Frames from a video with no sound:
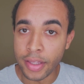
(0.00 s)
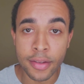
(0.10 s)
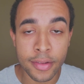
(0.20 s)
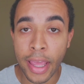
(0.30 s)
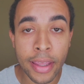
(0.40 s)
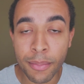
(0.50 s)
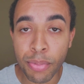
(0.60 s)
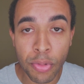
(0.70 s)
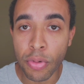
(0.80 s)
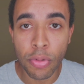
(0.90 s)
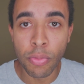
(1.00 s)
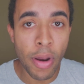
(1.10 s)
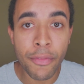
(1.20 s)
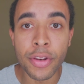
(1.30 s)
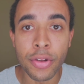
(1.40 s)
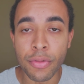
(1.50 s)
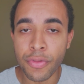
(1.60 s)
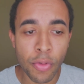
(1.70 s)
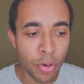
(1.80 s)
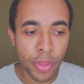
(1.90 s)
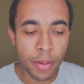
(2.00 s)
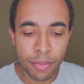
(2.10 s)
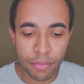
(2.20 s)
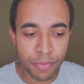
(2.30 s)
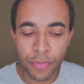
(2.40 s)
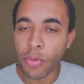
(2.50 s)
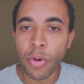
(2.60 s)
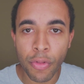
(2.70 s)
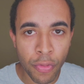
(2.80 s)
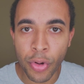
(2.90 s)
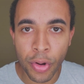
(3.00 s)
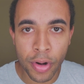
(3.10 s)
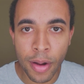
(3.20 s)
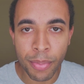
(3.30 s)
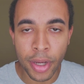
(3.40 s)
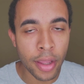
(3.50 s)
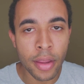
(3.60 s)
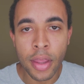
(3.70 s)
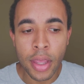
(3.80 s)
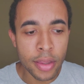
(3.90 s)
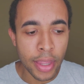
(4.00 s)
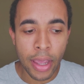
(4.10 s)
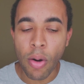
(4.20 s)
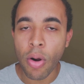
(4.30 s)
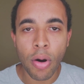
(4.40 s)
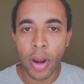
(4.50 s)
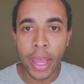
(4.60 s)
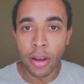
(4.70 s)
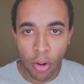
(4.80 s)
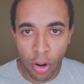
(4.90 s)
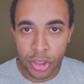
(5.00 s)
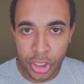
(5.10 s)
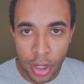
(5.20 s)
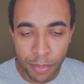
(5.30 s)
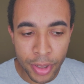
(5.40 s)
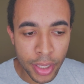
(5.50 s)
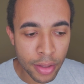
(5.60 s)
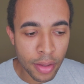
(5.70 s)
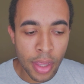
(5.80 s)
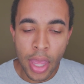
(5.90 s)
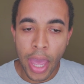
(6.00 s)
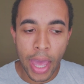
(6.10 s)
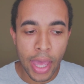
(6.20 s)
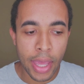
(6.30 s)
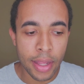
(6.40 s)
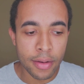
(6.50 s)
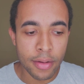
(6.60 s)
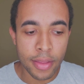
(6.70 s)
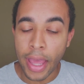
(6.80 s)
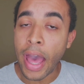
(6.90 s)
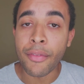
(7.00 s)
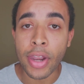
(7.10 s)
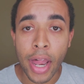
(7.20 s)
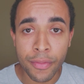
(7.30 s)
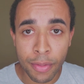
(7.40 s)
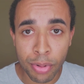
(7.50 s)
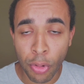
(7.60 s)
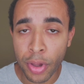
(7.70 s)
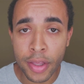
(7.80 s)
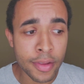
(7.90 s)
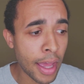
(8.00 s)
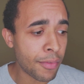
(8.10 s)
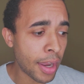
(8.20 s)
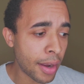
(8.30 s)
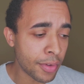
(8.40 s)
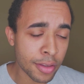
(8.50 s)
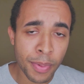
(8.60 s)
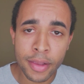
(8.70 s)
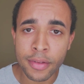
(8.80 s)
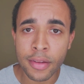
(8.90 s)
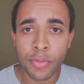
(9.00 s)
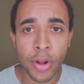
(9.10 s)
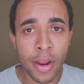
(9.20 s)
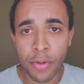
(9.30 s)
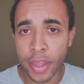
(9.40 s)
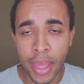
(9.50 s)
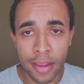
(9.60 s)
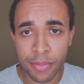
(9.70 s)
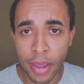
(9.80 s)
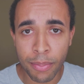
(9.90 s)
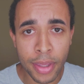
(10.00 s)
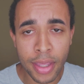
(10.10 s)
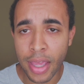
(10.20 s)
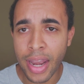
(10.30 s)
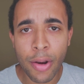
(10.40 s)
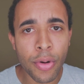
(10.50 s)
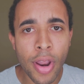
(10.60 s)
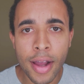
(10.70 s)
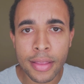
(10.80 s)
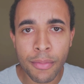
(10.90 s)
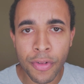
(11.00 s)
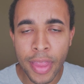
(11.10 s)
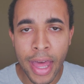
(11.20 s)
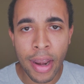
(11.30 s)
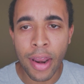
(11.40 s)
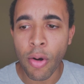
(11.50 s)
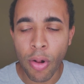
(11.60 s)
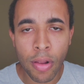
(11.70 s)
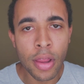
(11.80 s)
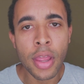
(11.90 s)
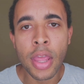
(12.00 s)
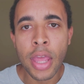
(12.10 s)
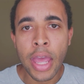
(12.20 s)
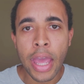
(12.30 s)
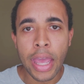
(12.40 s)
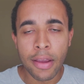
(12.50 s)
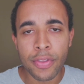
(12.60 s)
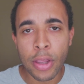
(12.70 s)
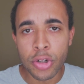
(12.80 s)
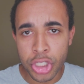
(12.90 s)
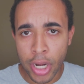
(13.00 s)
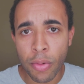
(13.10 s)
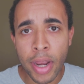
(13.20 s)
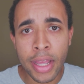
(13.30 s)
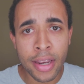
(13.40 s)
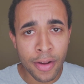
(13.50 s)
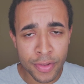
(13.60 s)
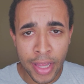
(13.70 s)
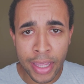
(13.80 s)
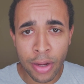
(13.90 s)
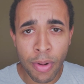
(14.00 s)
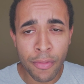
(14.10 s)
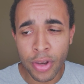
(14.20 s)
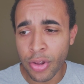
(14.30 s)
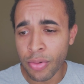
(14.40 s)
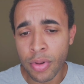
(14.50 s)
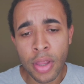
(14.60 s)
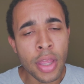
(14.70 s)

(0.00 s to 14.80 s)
the staking pool revenue for them for for their company. They are a large company and they have a lot of employees, they have a lot of expenses, whatever the case may be, and I don't knock them for that at all. If they're generating enough staking revenue,